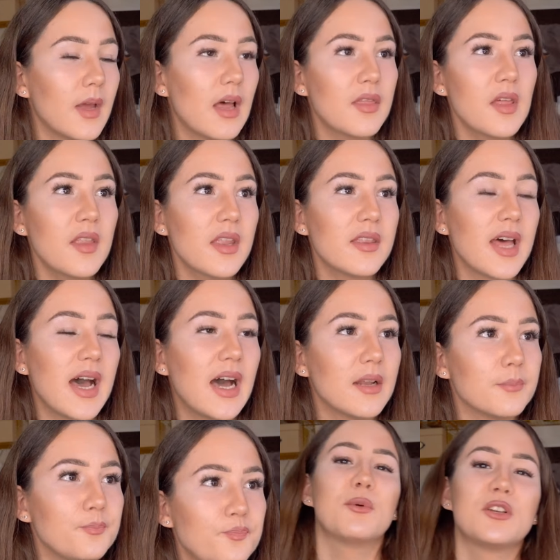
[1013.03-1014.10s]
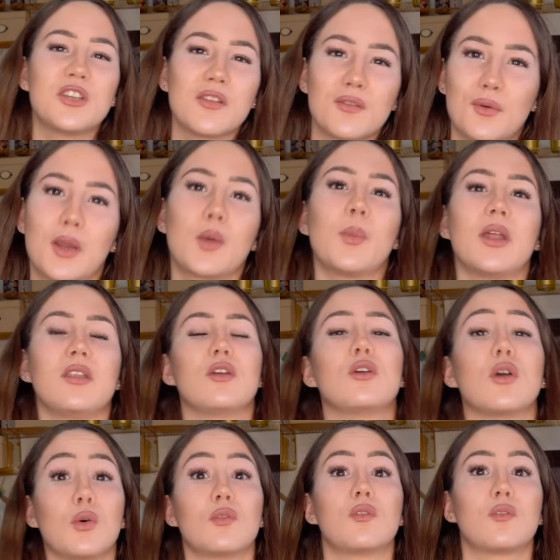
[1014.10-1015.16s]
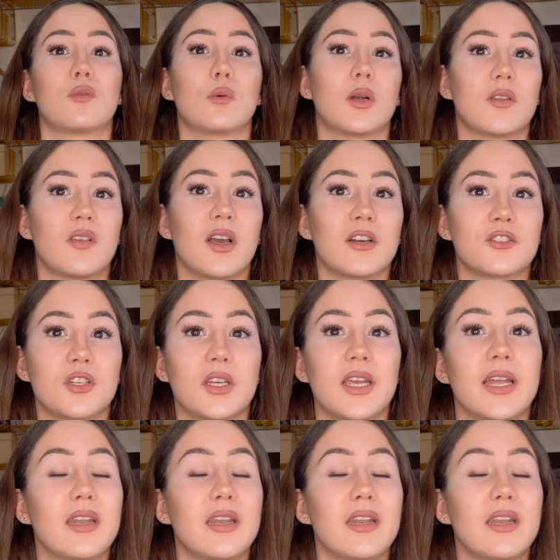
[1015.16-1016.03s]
Other than that, I would just recommend you go to stores actually,